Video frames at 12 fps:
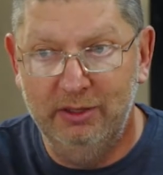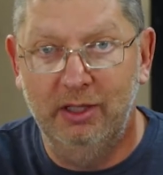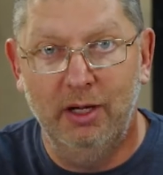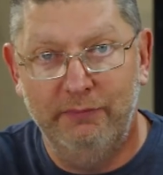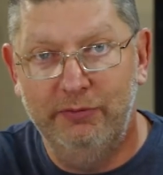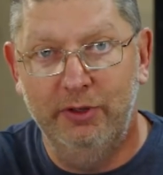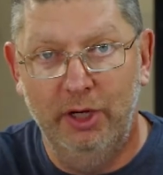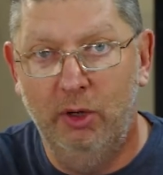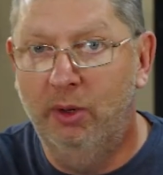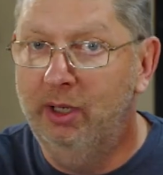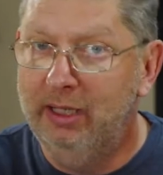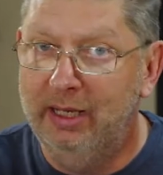to comfort
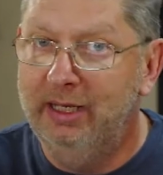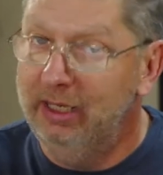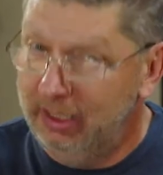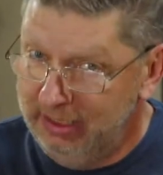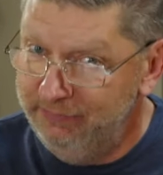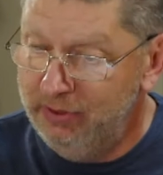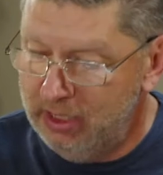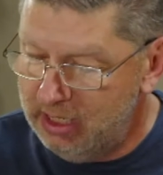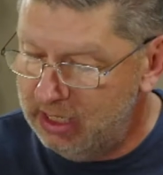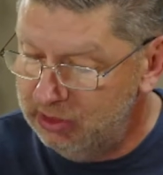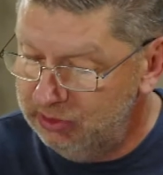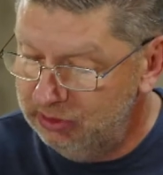Noah and even
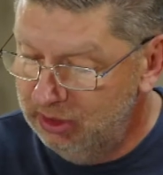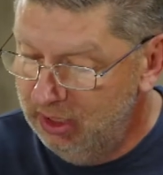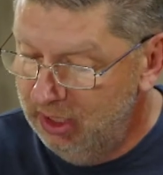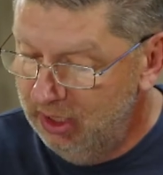us